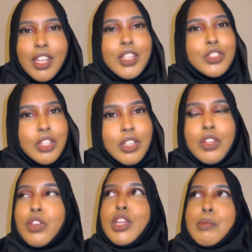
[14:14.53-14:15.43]
So
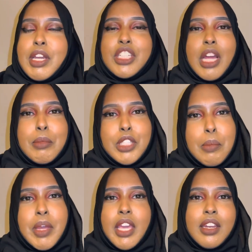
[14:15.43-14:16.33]
you can imagine how much I'm
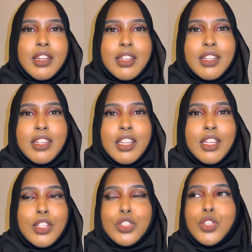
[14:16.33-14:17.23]
paying.
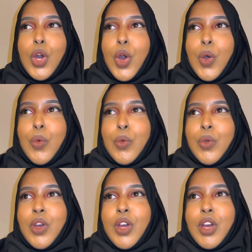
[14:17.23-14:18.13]
So
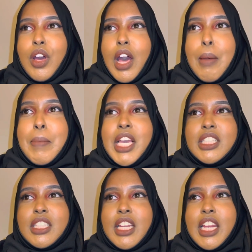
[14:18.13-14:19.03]
I'm
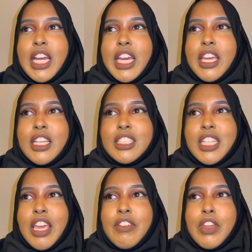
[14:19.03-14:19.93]
basically, like,
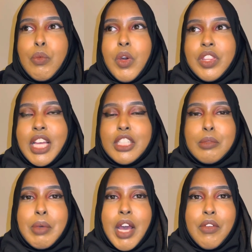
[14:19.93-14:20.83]
saving
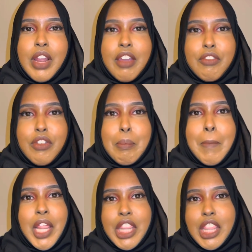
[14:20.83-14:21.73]
£1,000 every
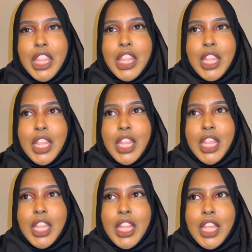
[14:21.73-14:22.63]
month
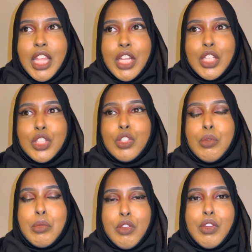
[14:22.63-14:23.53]
to
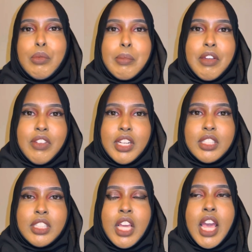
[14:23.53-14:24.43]
move in with my
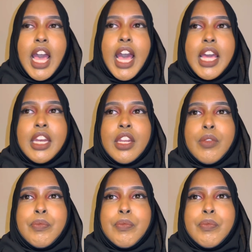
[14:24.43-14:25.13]
friends. And